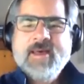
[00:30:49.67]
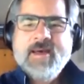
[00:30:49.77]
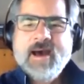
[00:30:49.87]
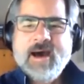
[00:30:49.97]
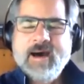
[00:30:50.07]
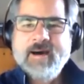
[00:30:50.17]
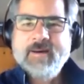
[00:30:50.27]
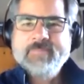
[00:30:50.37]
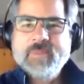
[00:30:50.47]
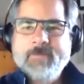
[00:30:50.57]

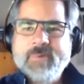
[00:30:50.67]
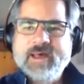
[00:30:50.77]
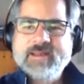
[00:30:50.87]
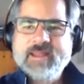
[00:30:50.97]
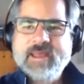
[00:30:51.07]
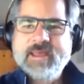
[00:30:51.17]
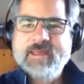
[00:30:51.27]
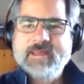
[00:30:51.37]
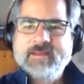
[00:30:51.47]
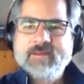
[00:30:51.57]
But
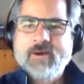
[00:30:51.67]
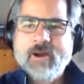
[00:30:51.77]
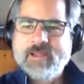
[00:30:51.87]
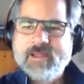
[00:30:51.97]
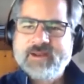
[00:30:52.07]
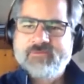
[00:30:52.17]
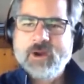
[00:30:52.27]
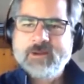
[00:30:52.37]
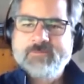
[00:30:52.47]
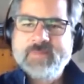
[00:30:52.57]
in our line of work,